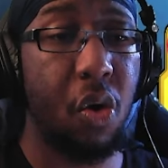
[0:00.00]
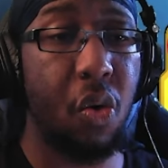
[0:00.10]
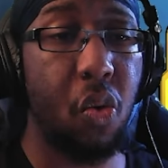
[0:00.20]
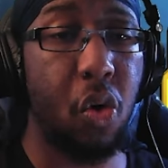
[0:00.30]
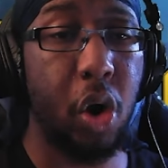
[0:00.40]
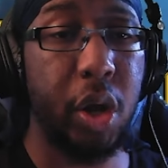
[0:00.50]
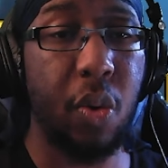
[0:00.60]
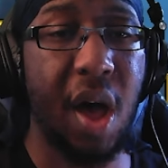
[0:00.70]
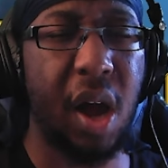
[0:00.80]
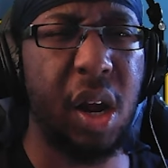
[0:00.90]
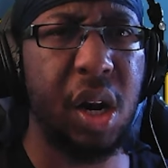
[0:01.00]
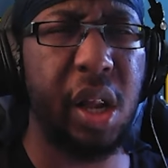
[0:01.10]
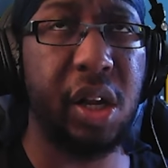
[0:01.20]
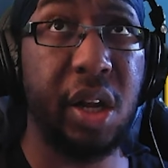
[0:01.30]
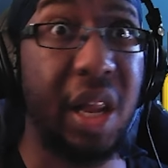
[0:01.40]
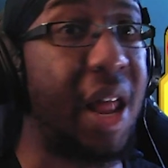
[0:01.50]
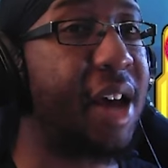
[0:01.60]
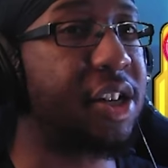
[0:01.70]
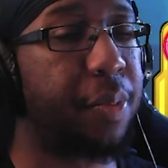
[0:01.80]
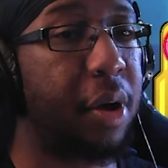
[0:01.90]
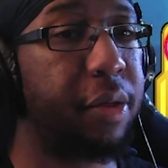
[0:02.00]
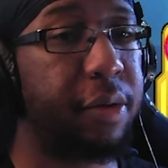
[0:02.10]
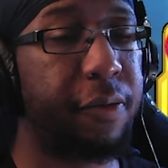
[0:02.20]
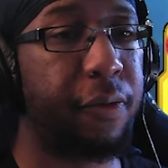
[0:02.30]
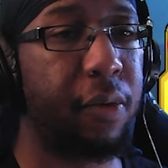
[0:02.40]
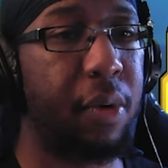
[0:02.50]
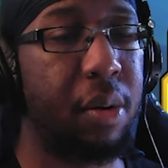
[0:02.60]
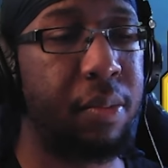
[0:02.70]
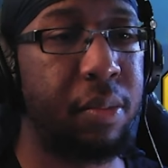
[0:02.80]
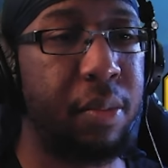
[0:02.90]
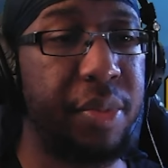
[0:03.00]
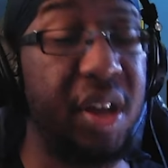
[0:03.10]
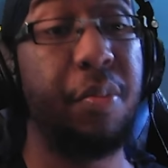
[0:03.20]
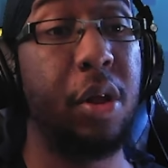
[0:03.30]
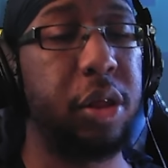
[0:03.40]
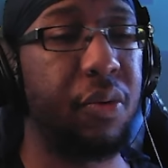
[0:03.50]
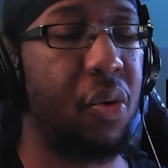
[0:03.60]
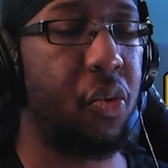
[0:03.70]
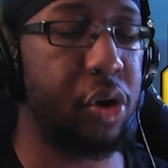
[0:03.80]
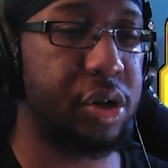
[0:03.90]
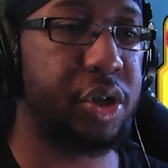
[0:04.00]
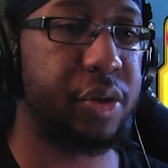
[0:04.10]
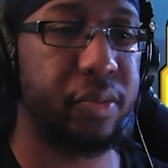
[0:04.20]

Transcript: or you got it last month from the monthly rewards.